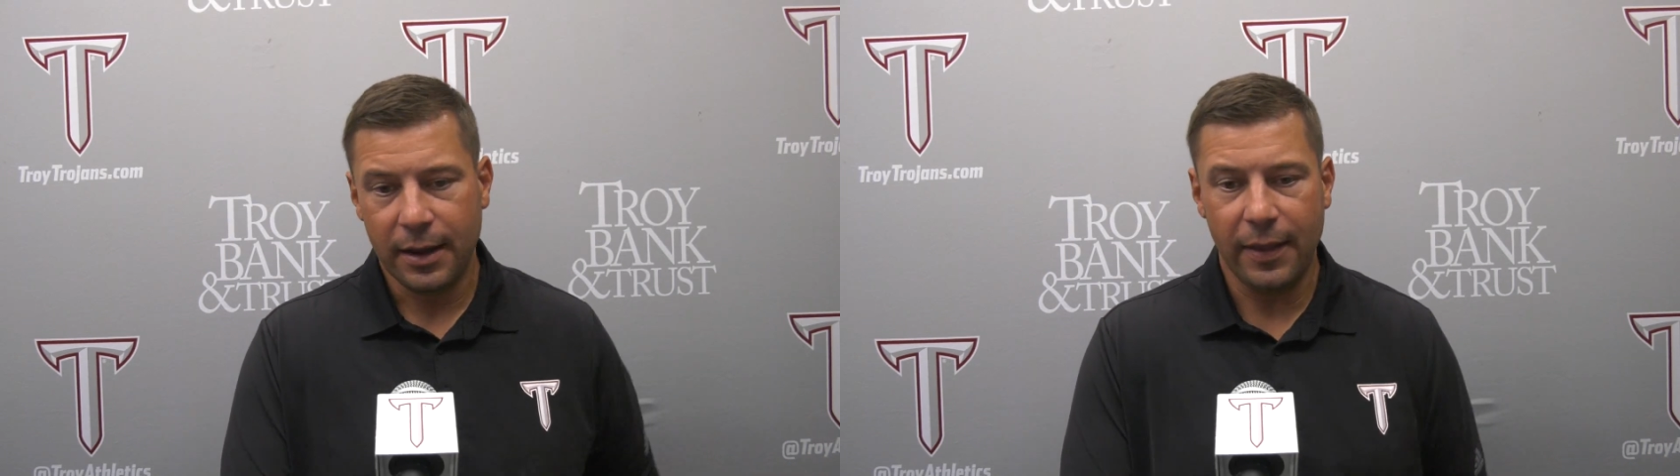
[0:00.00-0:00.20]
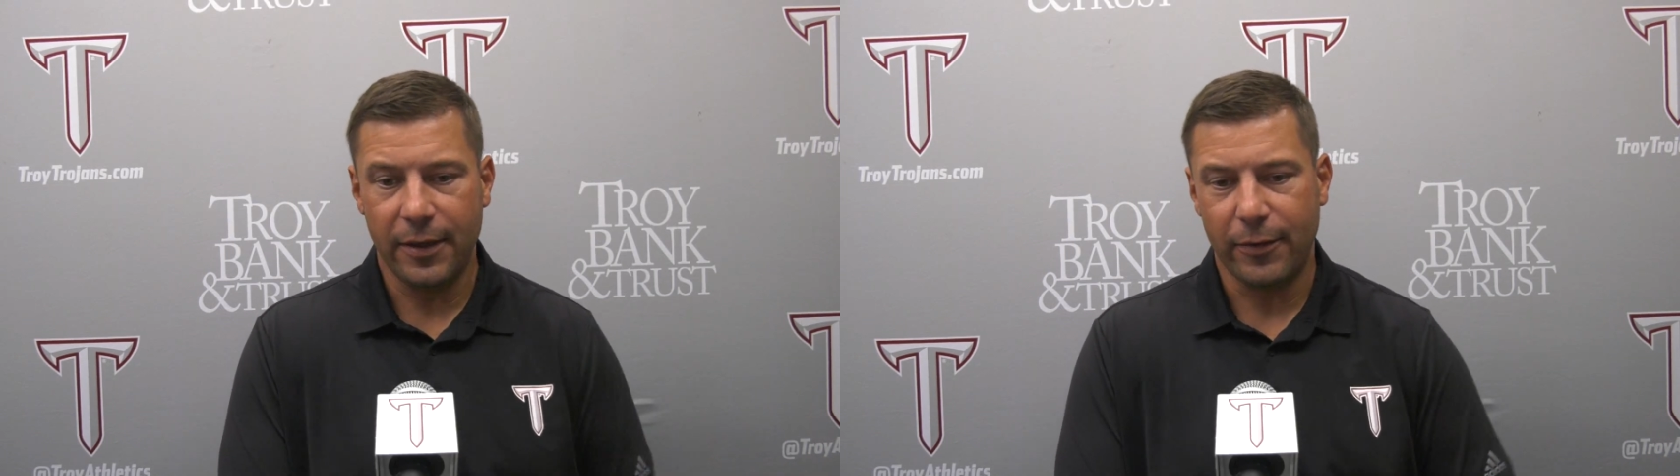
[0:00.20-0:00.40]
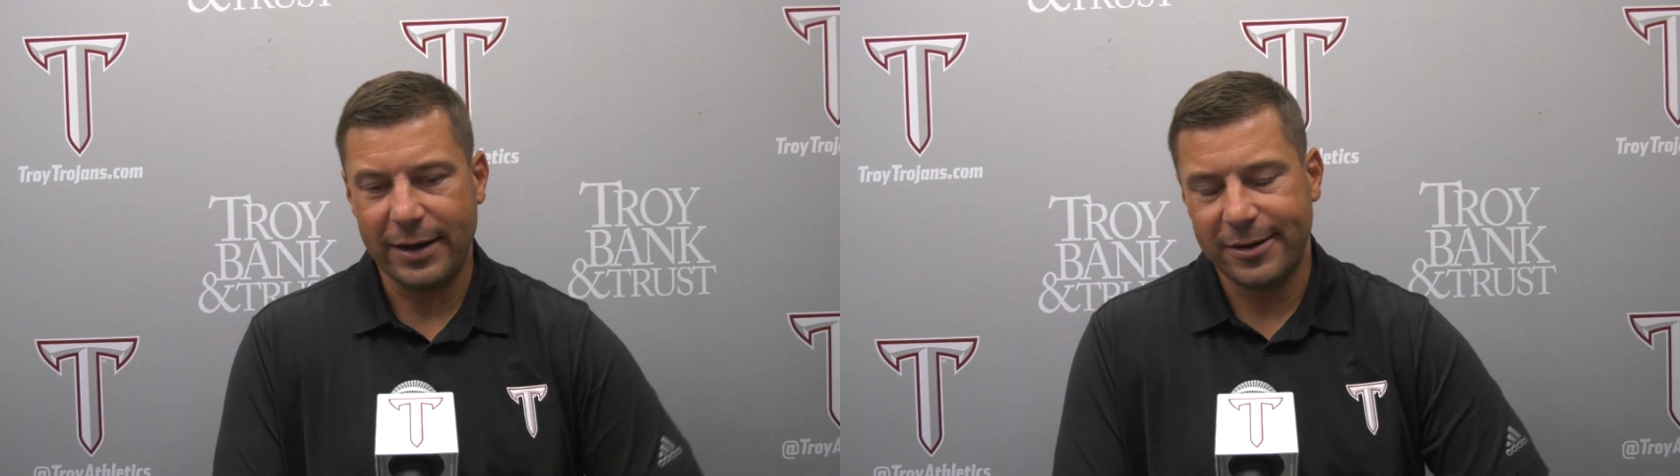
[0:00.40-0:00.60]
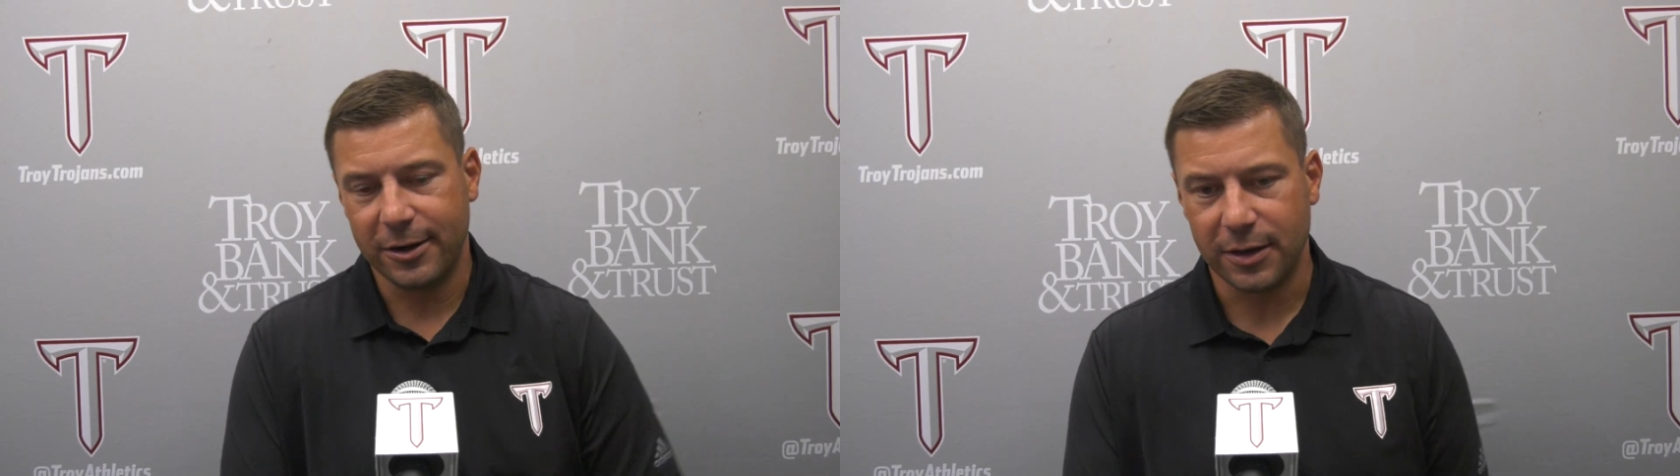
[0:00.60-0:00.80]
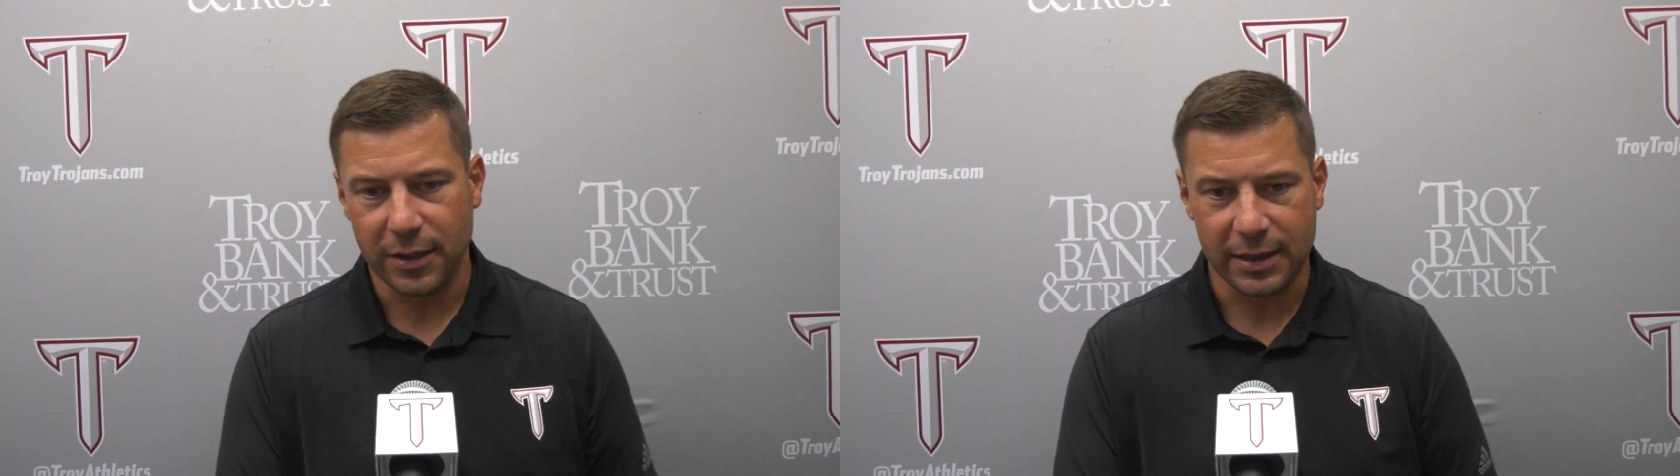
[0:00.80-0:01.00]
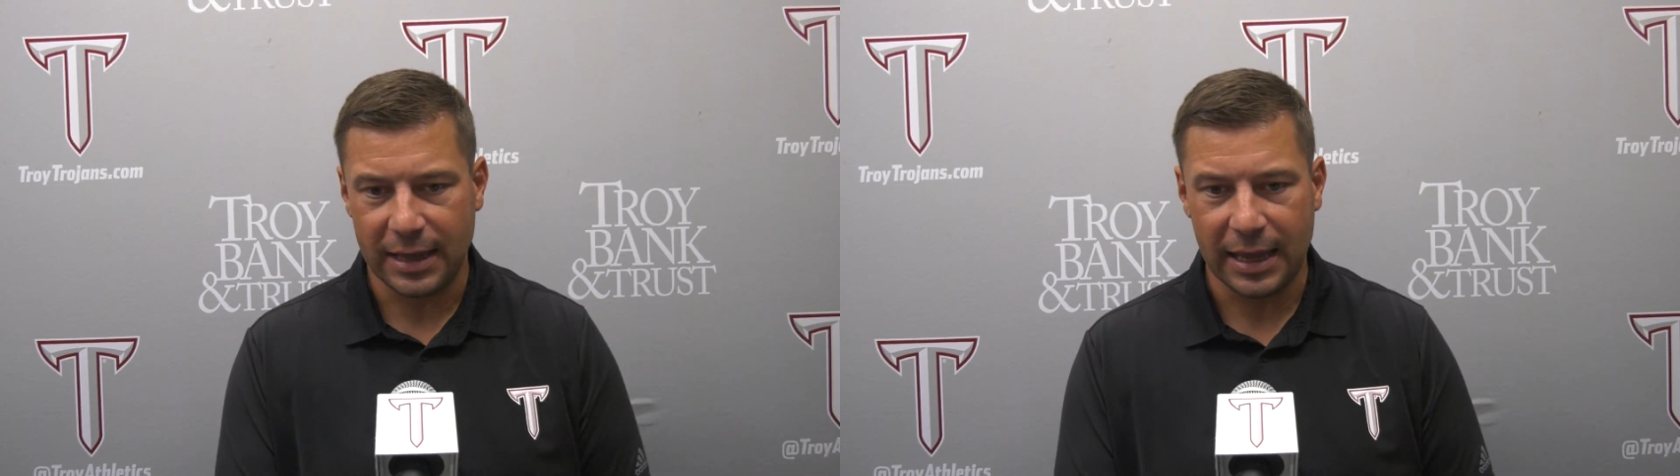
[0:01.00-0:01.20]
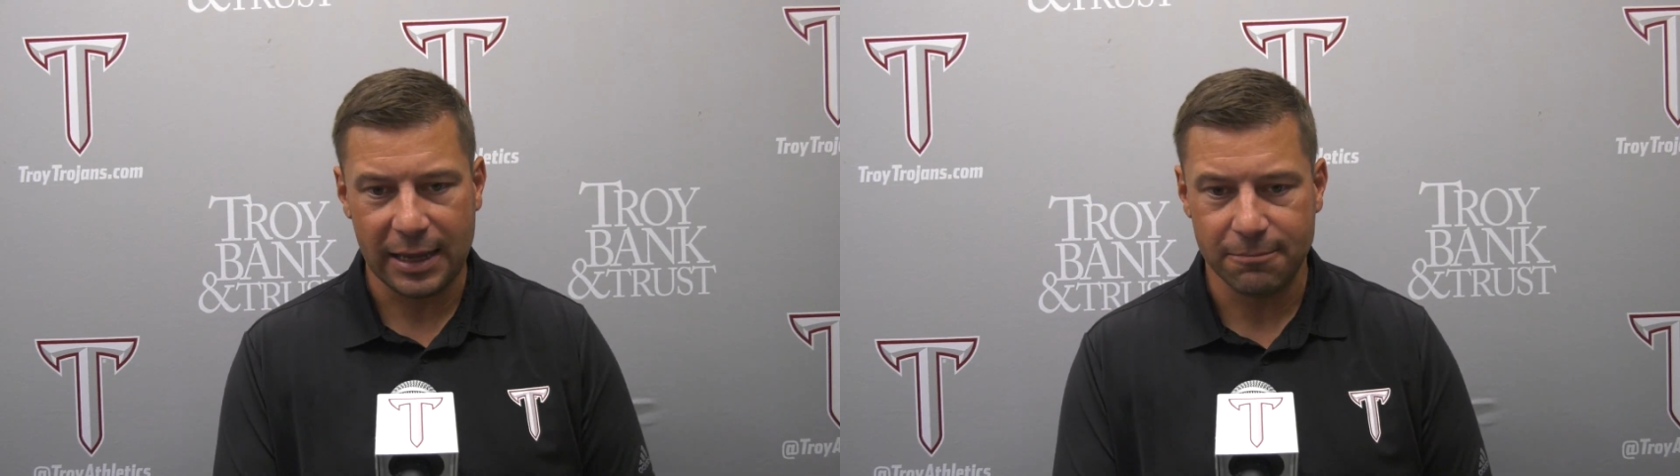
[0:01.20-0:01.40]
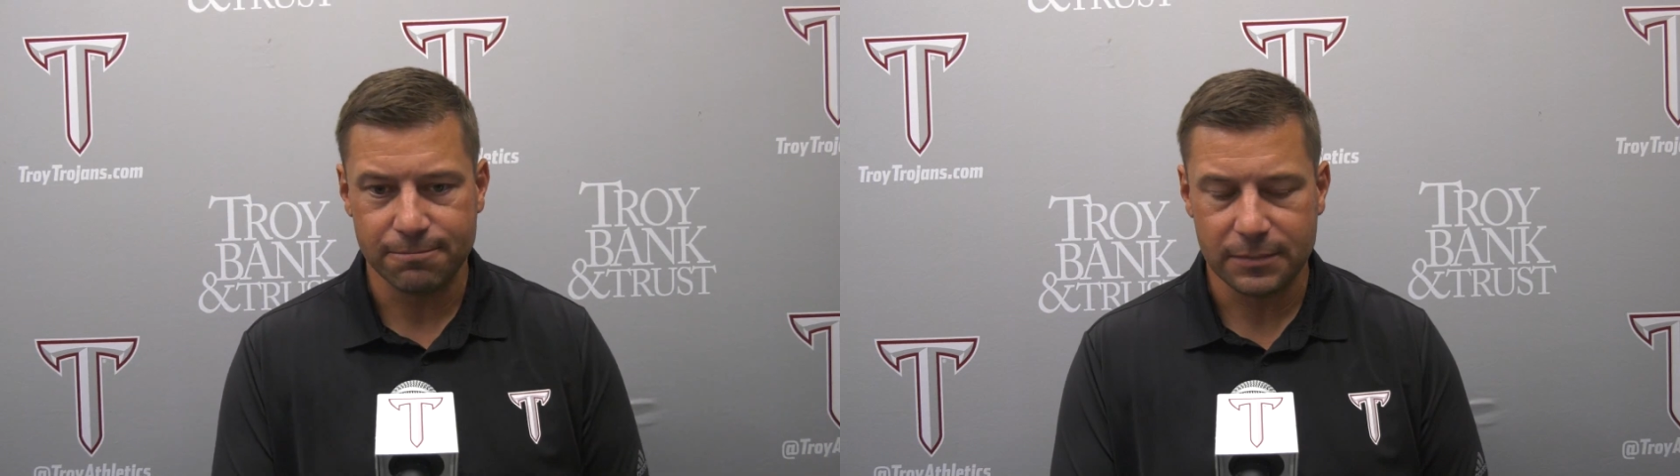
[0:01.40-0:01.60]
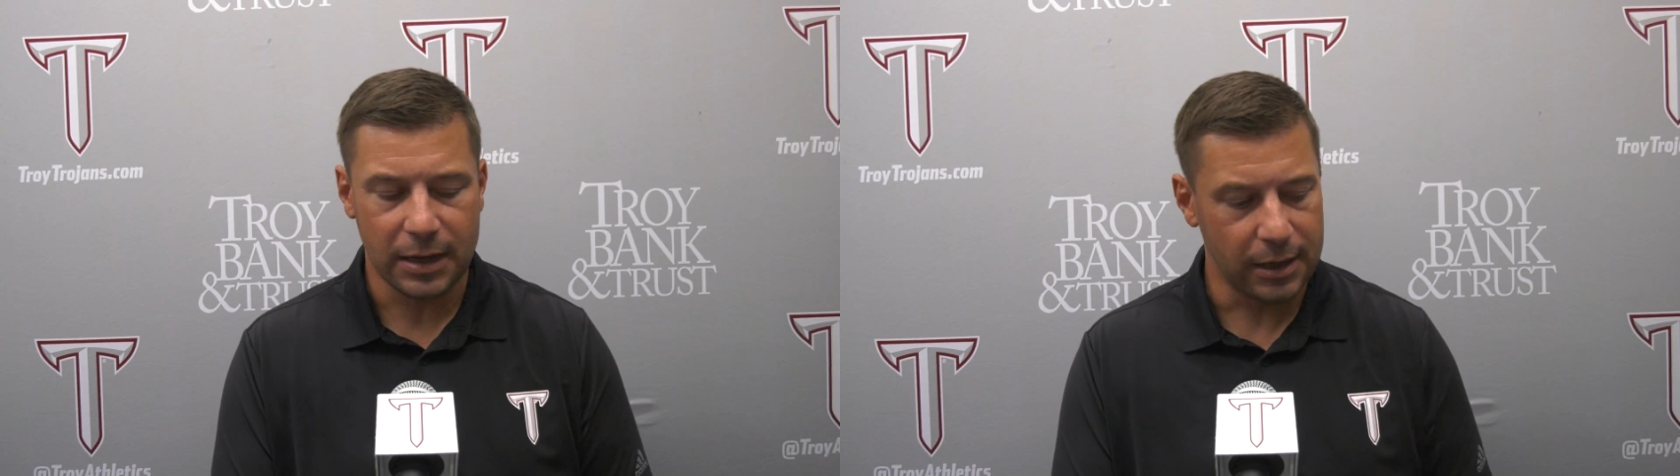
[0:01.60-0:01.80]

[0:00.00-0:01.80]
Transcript: And then right there at the end of the game,